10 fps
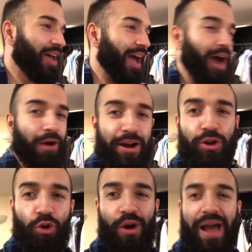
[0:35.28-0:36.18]
How I
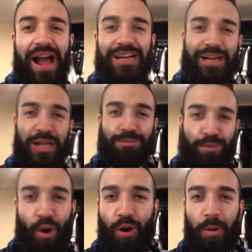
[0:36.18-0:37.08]
do it, I just
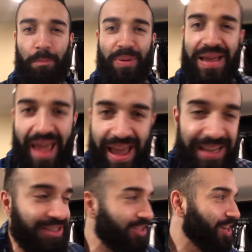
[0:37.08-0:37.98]
broke
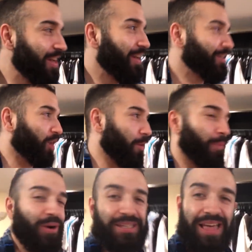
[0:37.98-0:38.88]
B As, so I'll be
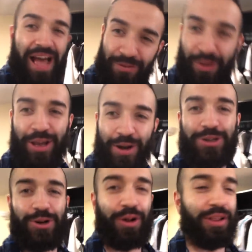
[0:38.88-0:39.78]
posting that video
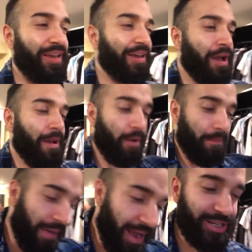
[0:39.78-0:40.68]
shortly. But
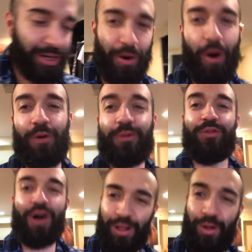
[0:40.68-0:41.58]
make sure go
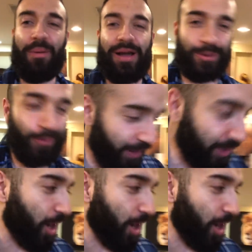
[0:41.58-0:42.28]
follow my Twitch.